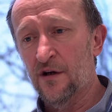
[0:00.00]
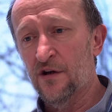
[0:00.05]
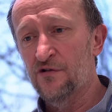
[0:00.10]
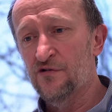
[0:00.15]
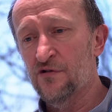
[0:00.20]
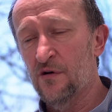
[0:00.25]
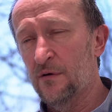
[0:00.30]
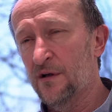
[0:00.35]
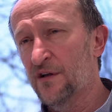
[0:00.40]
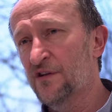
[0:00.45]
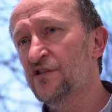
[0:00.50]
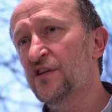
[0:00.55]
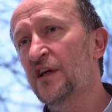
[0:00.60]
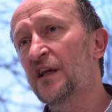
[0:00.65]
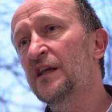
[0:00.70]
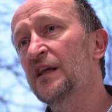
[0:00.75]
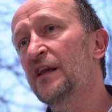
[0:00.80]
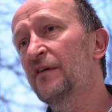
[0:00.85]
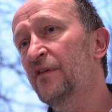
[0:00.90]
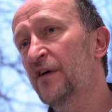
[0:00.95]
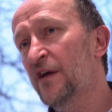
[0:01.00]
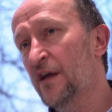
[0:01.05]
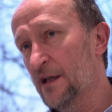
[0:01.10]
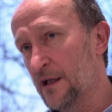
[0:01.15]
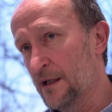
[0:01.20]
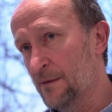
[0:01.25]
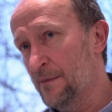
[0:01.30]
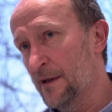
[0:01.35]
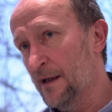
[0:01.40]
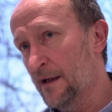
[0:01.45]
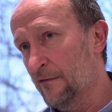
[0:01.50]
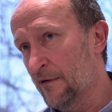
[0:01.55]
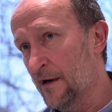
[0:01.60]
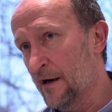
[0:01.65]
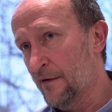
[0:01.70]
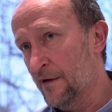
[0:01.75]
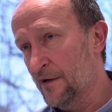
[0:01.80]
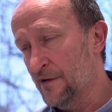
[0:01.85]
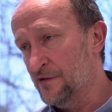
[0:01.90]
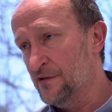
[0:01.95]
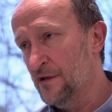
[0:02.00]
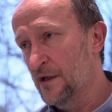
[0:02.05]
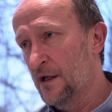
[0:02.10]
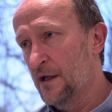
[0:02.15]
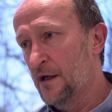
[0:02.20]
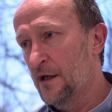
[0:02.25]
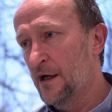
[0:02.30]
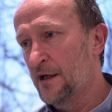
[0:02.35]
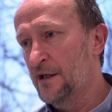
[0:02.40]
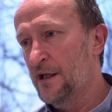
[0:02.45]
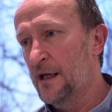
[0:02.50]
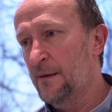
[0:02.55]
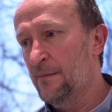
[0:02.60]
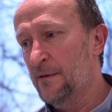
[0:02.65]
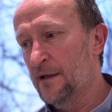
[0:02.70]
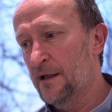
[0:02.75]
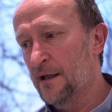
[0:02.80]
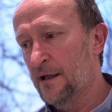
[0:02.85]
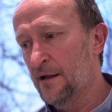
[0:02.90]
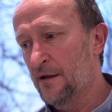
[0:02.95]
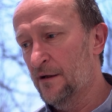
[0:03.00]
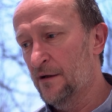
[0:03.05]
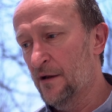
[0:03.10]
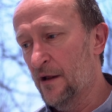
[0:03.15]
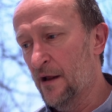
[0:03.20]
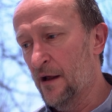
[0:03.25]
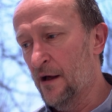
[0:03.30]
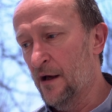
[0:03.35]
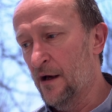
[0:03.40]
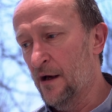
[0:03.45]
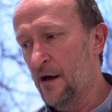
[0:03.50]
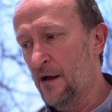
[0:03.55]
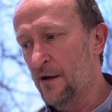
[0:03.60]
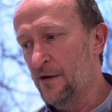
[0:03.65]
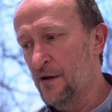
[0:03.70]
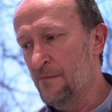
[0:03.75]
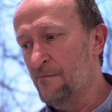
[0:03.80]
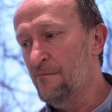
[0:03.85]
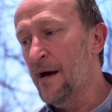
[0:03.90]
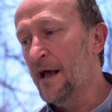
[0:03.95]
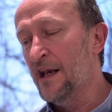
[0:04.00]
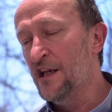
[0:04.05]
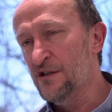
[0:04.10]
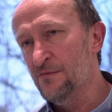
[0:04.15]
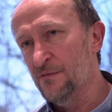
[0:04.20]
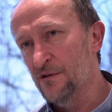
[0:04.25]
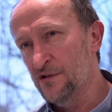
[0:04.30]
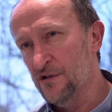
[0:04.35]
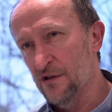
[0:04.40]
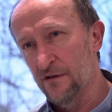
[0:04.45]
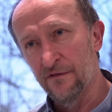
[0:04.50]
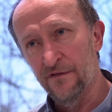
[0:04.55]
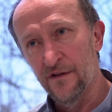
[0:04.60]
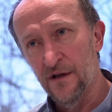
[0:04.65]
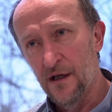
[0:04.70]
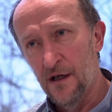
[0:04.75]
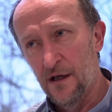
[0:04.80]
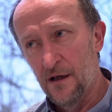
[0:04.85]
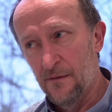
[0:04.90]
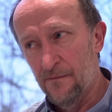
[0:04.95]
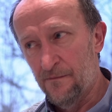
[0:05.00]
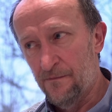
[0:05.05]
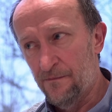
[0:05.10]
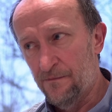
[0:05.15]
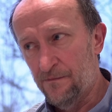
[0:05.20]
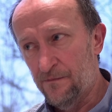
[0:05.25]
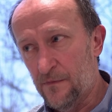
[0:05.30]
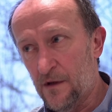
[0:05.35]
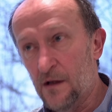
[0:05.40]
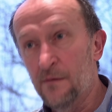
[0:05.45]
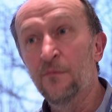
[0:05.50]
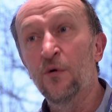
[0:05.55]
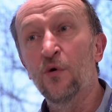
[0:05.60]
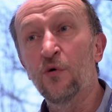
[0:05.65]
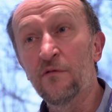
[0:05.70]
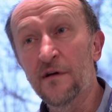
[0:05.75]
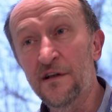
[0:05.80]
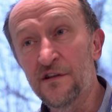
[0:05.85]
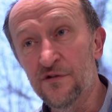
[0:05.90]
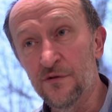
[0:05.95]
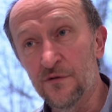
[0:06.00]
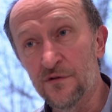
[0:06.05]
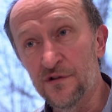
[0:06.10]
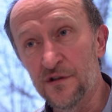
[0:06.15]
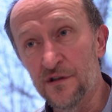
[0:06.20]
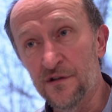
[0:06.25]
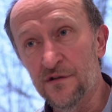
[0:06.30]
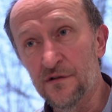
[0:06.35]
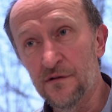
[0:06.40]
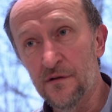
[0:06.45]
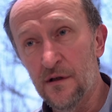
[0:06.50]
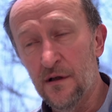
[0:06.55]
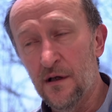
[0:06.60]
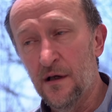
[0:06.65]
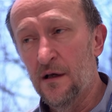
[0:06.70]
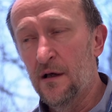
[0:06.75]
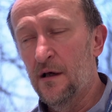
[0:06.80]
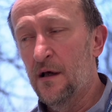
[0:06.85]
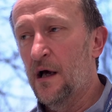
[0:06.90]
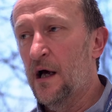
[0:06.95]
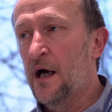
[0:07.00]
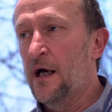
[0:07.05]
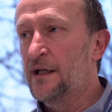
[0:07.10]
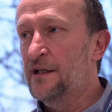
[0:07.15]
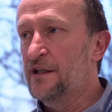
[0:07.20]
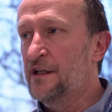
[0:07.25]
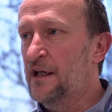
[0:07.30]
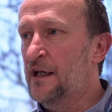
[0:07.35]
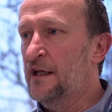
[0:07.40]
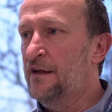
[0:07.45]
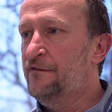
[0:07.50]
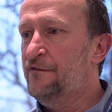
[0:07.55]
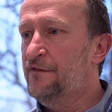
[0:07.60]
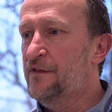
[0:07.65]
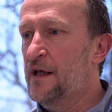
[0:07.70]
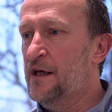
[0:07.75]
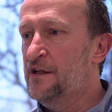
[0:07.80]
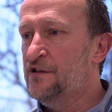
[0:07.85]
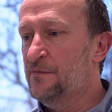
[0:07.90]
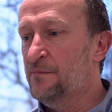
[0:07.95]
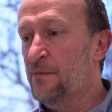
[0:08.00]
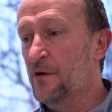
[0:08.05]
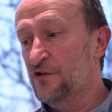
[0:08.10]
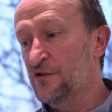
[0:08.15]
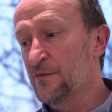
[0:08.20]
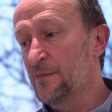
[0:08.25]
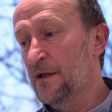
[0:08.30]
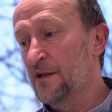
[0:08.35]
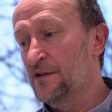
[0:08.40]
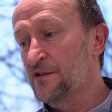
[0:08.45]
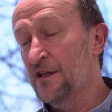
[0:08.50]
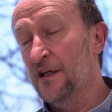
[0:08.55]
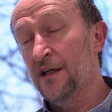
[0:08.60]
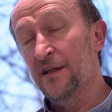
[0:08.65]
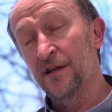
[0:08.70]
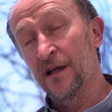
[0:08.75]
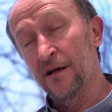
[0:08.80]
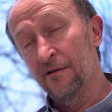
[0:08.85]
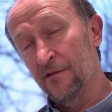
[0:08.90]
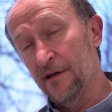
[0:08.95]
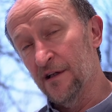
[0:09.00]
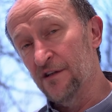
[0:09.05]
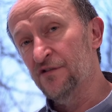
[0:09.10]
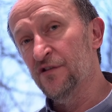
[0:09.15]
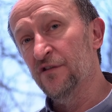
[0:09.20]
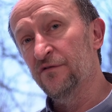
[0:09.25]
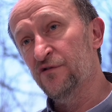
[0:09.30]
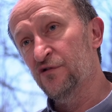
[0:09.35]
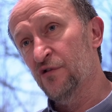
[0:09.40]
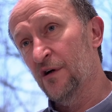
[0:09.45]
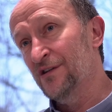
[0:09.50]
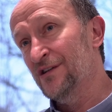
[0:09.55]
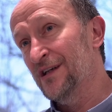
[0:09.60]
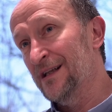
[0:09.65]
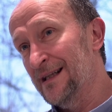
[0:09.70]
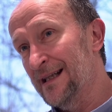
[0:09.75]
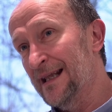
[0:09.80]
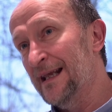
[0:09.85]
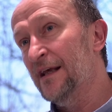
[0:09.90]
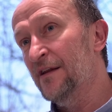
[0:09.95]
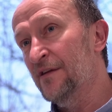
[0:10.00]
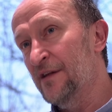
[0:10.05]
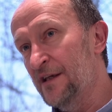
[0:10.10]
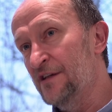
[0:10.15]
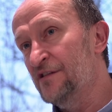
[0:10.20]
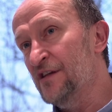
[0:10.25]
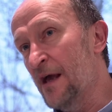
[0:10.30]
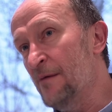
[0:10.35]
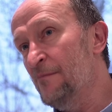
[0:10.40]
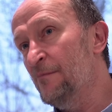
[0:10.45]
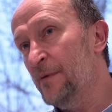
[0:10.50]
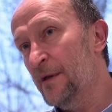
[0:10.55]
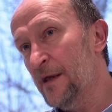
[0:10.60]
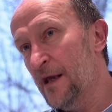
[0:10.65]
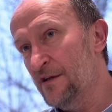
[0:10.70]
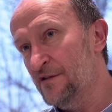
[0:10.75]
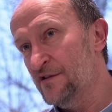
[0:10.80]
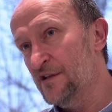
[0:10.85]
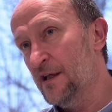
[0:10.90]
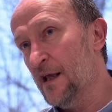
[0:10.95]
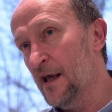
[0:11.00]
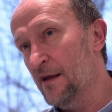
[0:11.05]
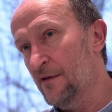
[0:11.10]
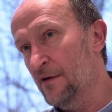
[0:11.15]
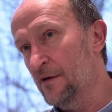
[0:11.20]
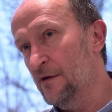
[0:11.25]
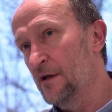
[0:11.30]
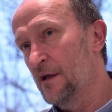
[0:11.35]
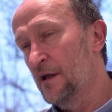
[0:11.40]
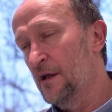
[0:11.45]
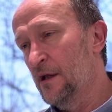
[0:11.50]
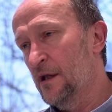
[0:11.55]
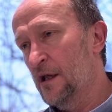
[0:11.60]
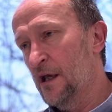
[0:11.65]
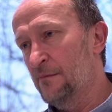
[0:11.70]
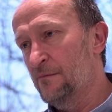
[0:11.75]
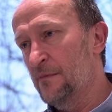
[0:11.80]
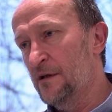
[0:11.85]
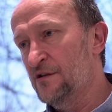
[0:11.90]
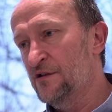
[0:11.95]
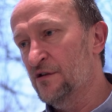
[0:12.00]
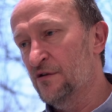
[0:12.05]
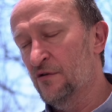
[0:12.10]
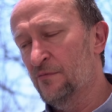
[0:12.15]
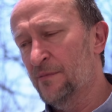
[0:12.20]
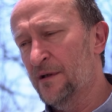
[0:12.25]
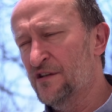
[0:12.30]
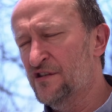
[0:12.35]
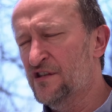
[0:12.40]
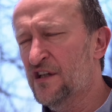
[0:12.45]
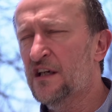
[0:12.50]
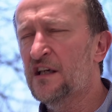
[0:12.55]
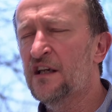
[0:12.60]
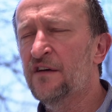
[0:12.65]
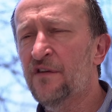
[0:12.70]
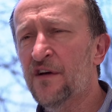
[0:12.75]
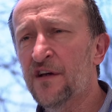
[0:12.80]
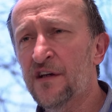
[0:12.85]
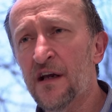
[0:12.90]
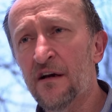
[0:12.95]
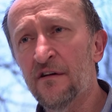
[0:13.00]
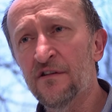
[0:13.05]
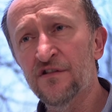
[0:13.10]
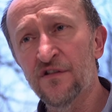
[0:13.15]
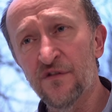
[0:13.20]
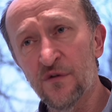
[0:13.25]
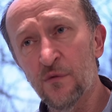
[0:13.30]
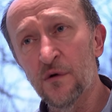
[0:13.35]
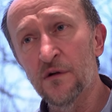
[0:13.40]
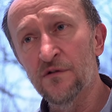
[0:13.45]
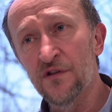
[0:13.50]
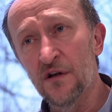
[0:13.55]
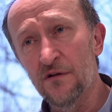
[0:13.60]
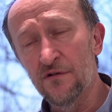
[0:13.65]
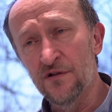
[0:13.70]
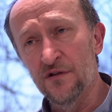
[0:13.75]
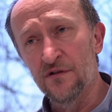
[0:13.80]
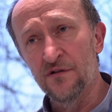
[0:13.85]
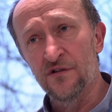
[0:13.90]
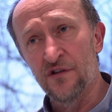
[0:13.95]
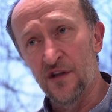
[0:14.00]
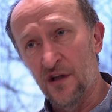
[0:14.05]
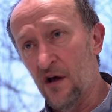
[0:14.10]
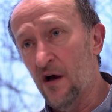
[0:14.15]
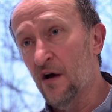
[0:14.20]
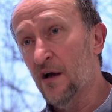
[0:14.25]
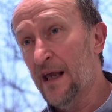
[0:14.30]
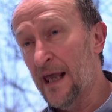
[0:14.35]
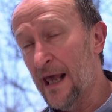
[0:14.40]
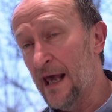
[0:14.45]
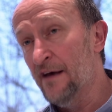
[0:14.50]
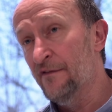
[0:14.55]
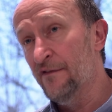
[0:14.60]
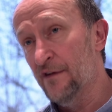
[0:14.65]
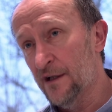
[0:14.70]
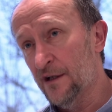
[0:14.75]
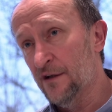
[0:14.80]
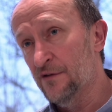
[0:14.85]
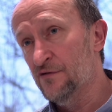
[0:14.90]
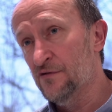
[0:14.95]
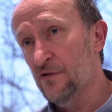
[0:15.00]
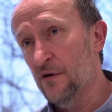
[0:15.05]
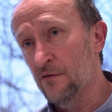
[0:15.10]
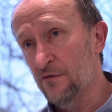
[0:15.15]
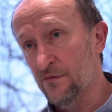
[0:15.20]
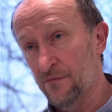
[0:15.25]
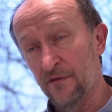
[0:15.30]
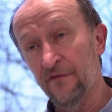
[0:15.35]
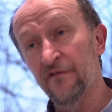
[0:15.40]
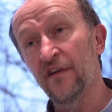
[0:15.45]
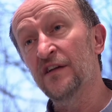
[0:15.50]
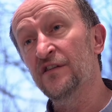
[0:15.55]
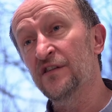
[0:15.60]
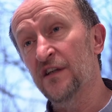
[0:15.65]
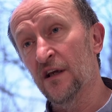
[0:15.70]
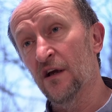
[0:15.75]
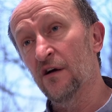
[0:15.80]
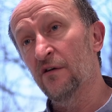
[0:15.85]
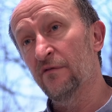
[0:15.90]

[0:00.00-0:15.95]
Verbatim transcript: at controlling significantly bigger areas, enabling uh, the management of more resources. And if there's a possibility, and there is, of trying to link these MPAs together, it means that there'll be significant areas of the world's oceans that are carefully controlled, preventing